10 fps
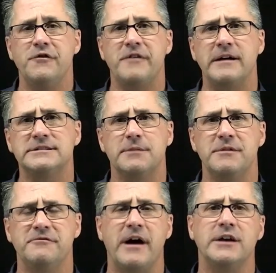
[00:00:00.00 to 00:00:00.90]
you found
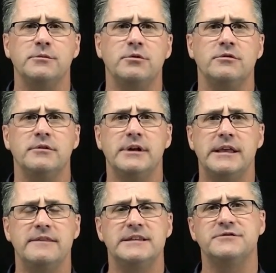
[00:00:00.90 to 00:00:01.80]
something valuable
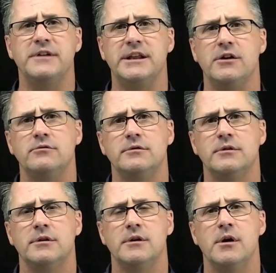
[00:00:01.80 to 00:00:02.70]
in this video,
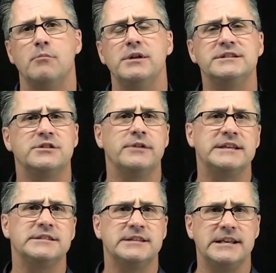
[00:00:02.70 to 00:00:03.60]
please don't
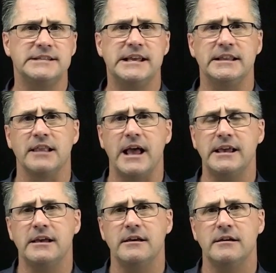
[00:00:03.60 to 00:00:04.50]
hesitate to hit
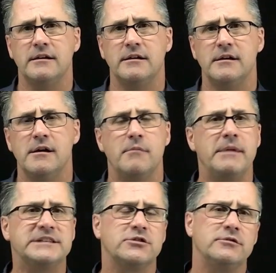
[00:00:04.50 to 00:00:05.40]
like.
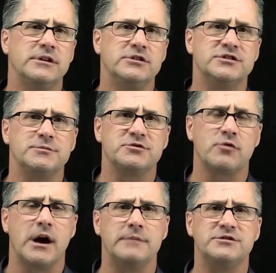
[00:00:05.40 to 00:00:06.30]
Make certain that you
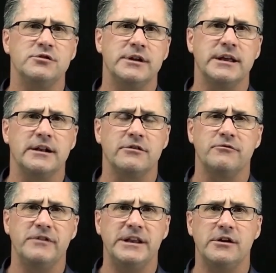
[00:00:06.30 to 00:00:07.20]
subscribe so you can get other
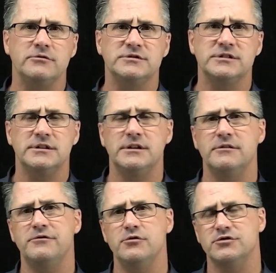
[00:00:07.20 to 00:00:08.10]
videos in
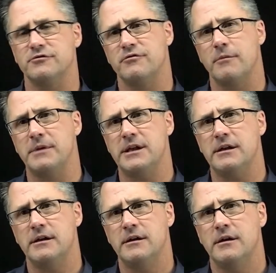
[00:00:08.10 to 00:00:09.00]
the future from me.
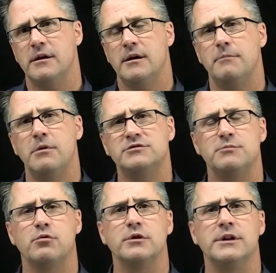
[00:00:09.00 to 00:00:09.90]
And most
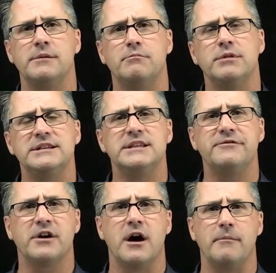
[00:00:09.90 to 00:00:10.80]
importantly, please
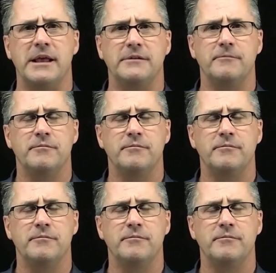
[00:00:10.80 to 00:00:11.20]
leave a comment.